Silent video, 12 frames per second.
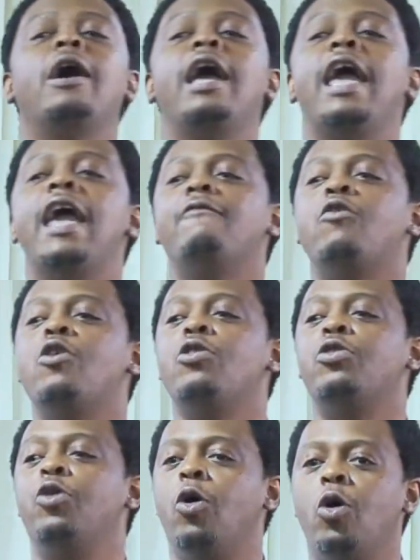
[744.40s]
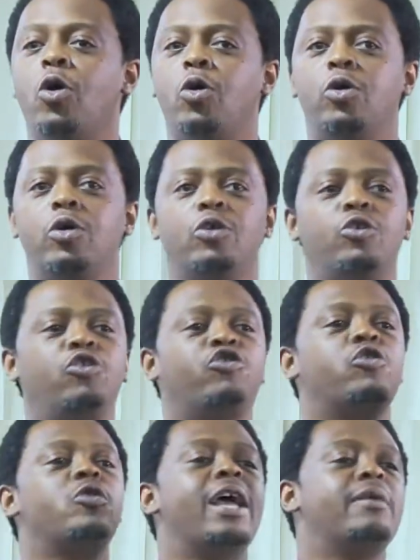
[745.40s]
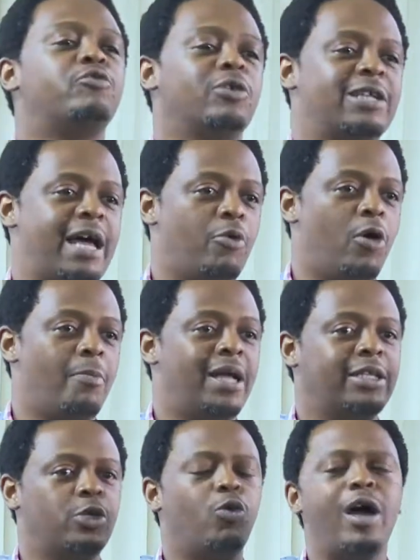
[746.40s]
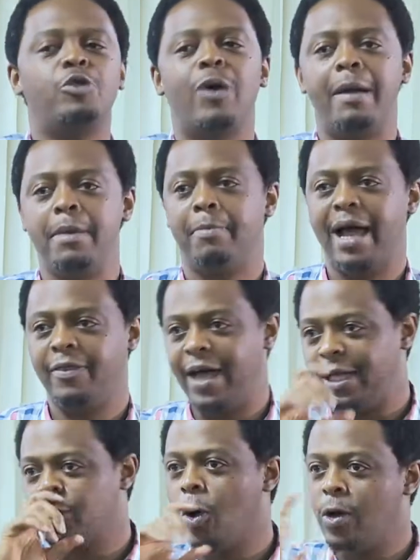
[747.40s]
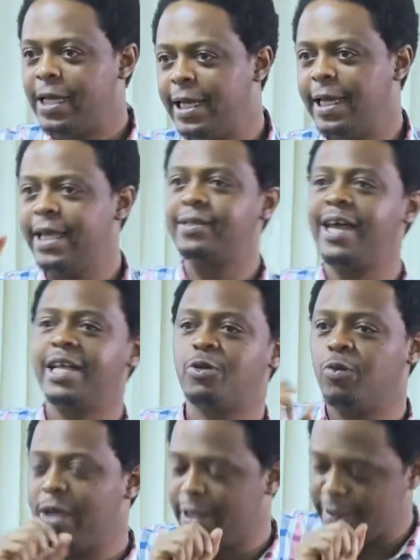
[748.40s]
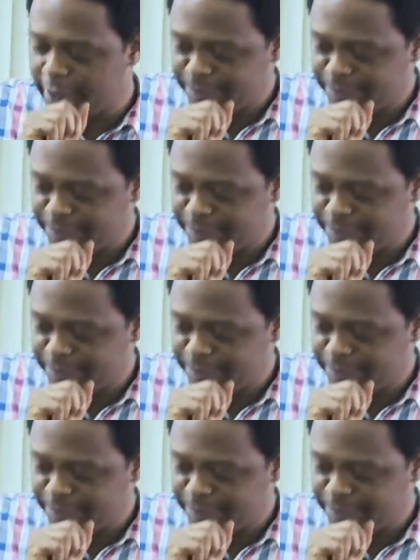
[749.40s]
even though you shouldn't aim to climb all mountains, what do I mean by that? Okay, it starts with